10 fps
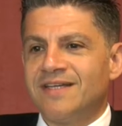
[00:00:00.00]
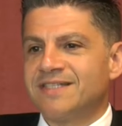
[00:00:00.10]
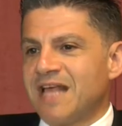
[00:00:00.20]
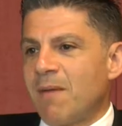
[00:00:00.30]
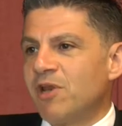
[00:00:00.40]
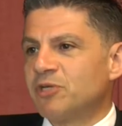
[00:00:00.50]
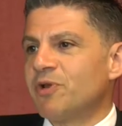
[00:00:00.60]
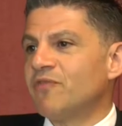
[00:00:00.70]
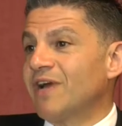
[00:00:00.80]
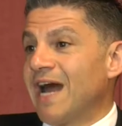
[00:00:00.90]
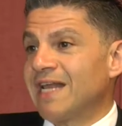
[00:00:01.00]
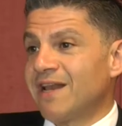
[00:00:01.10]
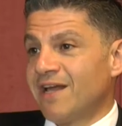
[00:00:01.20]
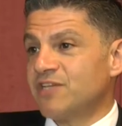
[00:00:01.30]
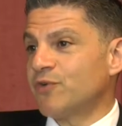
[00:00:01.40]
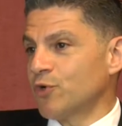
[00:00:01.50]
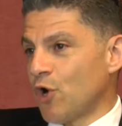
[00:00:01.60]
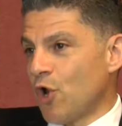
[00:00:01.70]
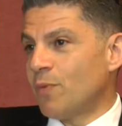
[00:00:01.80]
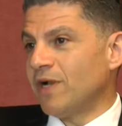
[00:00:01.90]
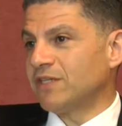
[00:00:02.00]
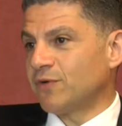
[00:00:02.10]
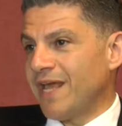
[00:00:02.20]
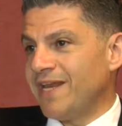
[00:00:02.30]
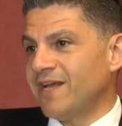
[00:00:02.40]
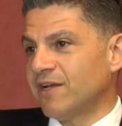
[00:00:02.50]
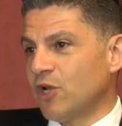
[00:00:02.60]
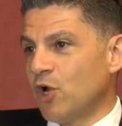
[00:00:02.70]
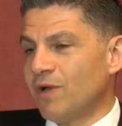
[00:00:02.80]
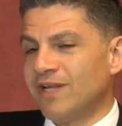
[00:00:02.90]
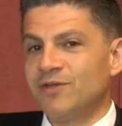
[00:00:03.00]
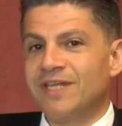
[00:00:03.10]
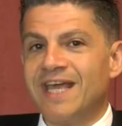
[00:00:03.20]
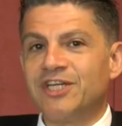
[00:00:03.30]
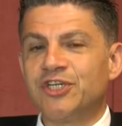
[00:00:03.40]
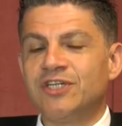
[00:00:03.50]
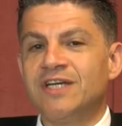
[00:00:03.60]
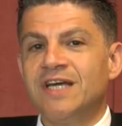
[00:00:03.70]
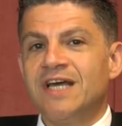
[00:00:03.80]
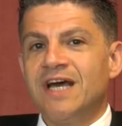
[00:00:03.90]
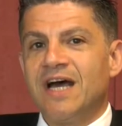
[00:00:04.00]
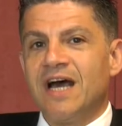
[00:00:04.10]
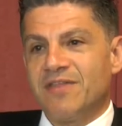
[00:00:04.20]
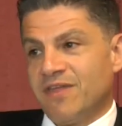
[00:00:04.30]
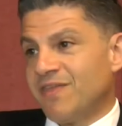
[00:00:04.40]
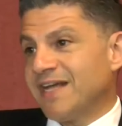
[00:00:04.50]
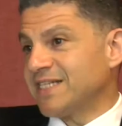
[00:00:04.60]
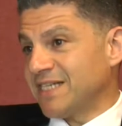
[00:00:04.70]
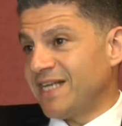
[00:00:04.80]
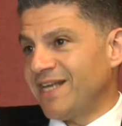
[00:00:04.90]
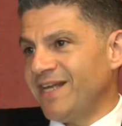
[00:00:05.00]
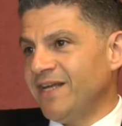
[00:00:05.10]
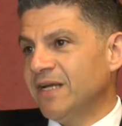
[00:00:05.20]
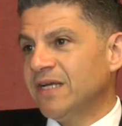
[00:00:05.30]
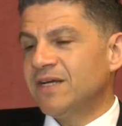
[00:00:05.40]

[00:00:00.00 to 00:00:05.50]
establishment of guidelines for global training and global education. I think that's key.